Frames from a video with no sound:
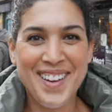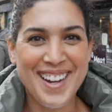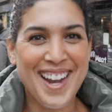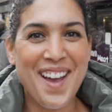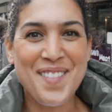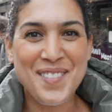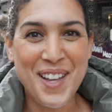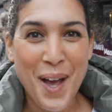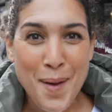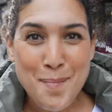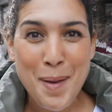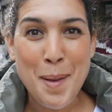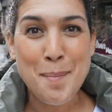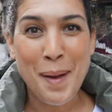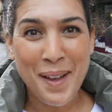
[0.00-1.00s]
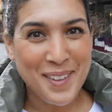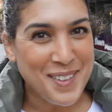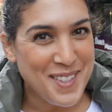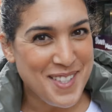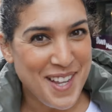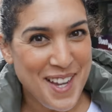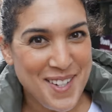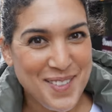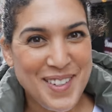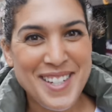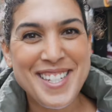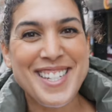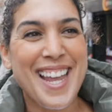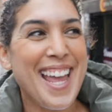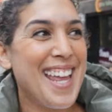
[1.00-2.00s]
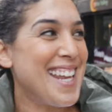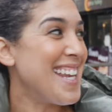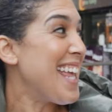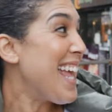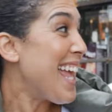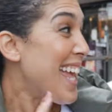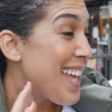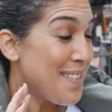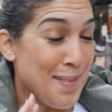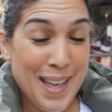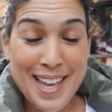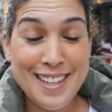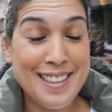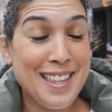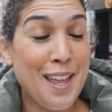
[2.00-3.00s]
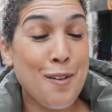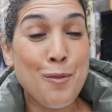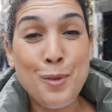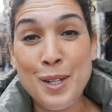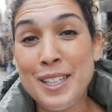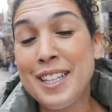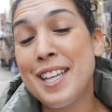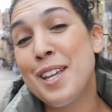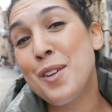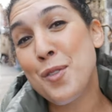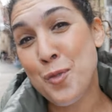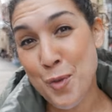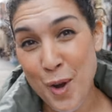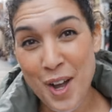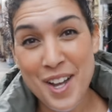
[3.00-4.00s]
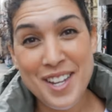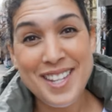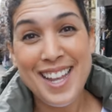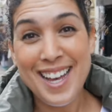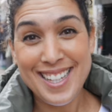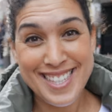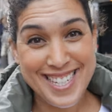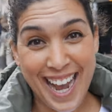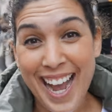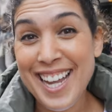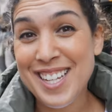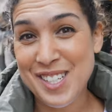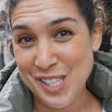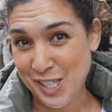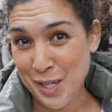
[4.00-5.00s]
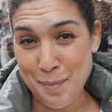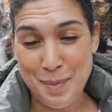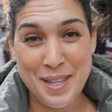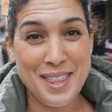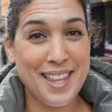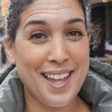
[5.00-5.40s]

right, I've got my bagel sandwich, and man, they really run a tight ship in